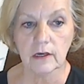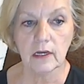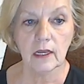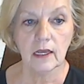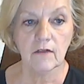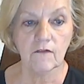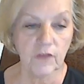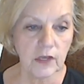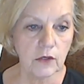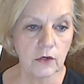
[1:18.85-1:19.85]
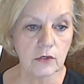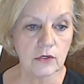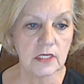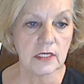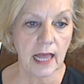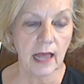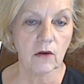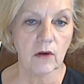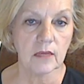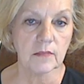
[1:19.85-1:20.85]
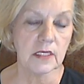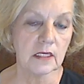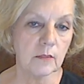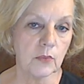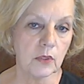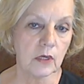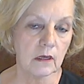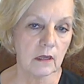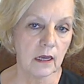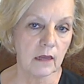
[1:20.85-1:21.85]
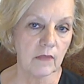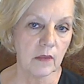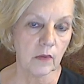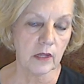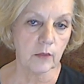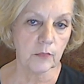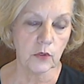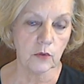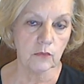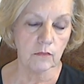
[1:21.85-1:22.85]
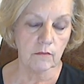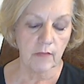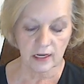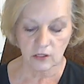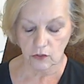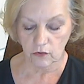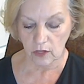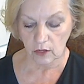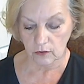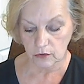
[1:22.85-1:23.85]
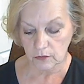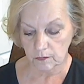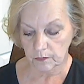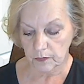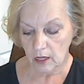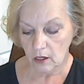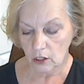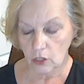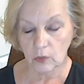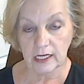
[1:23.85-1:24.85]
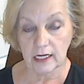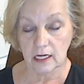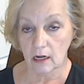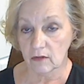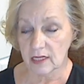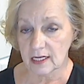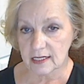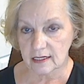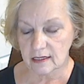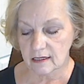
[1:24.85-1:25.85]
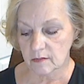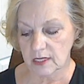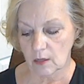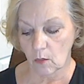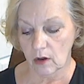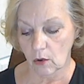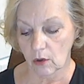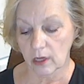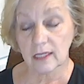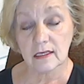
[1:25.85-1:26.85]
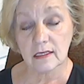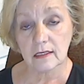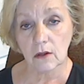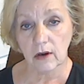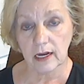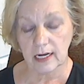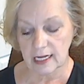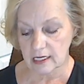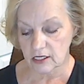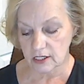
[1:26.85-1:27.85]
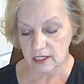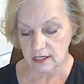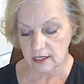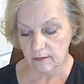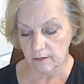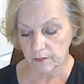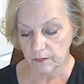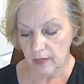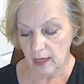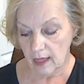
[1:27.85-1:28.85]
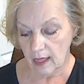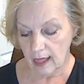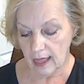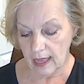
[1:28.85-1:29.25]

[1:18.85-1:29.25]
figures and diagrams in the book that will help you master those. You will need to know these systems and what organs are in each system. And